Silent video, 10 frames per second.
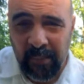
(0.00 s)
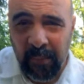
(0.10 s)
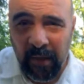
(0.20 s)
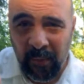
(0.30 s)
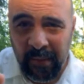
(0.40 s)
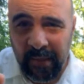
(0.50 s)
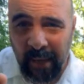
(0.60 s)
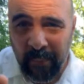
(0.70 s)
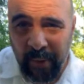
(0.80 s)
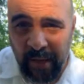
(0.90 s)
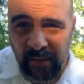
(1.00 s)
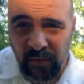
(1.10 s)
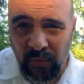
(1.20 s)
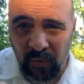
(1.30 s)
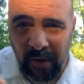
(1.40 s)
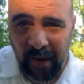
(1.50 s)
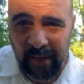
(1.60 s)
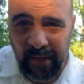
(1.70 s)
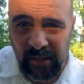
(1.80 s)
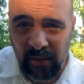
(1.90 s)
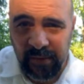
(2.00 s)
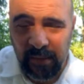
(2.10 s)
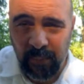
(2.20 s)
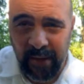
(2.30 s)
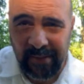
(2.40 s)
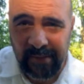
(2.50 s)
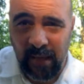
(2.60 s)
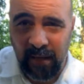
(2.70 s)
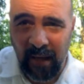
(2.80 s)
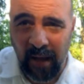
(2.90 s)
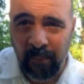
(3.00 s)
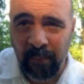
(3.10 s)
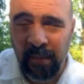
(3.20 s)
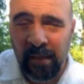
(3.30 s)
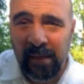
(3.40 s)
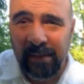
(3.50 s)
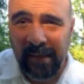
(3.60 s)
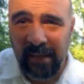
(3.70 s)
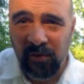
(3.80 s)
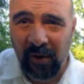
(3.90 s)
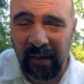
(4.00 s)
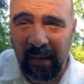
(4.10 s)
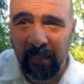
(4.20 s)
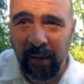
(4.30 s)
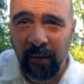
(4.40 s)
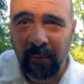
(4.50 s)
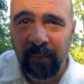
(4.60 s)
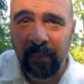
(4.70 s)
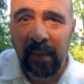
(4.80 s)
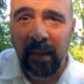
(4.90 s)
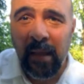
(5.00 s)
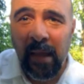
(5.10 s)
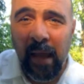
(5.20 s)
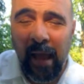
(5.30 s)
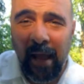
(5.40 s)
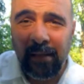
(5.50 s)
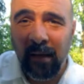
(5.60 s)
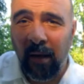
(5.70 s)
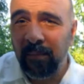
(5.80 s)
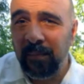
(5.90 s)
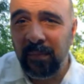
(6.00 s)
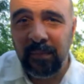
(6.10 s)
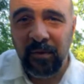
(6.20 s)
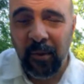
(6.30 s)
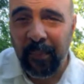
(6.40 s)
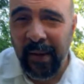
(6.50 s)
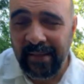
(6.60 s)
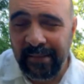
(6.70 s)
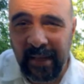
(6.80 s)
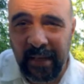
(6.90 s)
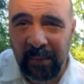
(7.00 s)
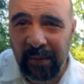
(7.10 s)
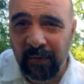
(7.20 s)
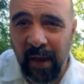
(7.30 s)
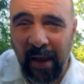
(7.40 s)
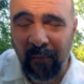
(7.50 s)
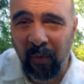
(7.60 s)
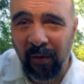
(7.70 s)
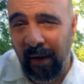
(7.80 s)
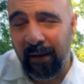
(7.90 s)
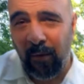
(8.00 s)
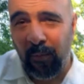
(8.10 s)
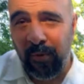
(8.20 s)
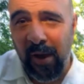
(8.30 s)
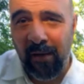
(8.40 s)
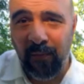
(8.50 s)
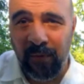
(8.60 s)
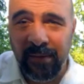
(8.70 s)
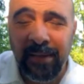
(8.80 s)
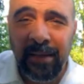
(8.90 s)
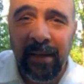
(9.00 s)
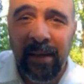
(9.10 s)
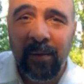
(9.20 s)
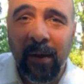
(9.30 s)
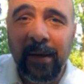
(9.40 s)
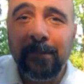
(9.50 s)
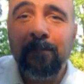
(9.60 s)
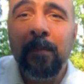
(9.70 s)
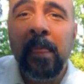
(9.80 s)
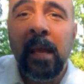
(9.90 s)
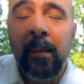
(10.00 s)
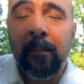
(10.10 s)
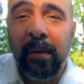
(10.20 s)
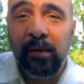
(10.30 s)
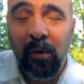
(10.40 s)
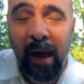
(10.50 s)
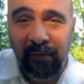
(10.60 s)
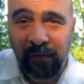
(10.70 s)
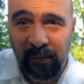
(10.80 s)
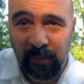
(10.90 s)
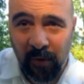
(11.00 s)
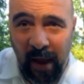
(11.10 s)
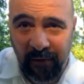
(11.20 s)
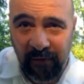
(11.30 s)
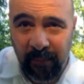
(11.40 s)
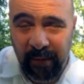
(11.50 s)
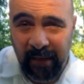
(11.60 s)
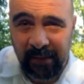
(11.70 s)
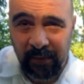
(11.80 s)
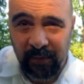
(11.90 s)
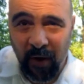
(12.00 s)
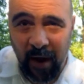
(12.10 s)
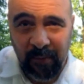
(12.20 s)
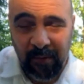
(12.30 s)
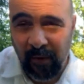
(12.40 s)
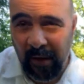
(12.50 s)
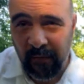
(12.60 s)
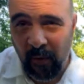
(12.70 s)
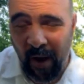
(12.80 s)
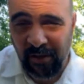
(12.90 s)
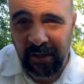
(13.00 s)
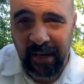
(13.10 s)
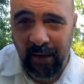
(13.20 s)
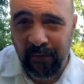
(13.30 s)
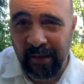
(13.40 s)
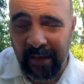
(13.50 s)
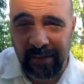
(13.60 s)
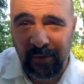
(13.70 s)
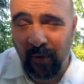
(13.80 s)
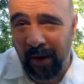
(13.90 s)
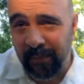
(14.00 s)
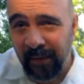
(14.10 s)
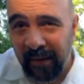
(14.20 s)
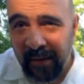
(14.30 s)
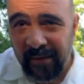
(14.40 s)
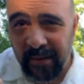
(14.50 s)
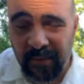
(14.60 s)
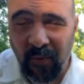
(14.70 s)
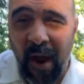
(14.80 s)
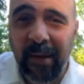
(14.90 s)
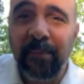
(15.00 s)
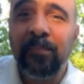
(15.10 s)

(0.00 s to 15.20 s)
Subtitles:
Email me at petsrule@hocpets.com. Send your email and your pet's name if you have one. I hope you have one, right? You have to be a subscriber. If you're watching live, you're not subscribed, subscribe.